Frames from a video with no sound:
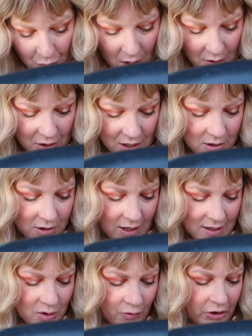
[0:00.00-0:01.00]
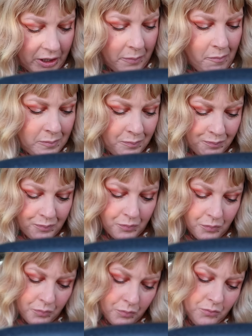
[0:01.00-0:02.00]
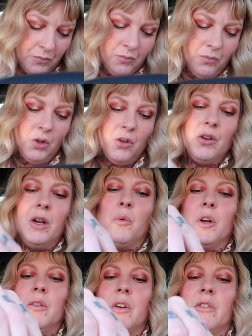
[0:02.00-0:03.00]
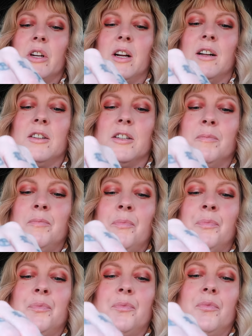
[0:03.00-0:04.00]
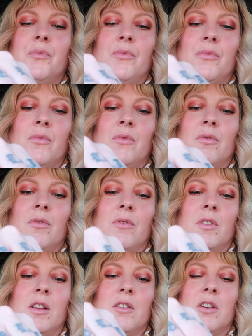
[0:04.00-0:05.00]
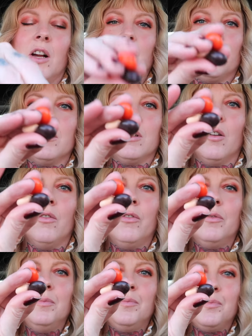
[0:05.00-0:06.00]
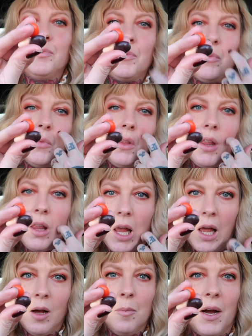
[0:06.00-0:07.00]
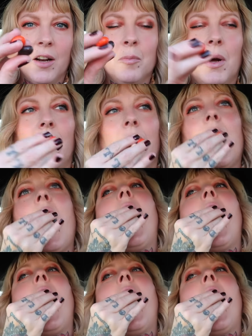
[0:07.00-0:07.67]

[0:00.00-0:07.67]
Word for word: I think collectively, you get one of every color and you got yourself a bite of pie.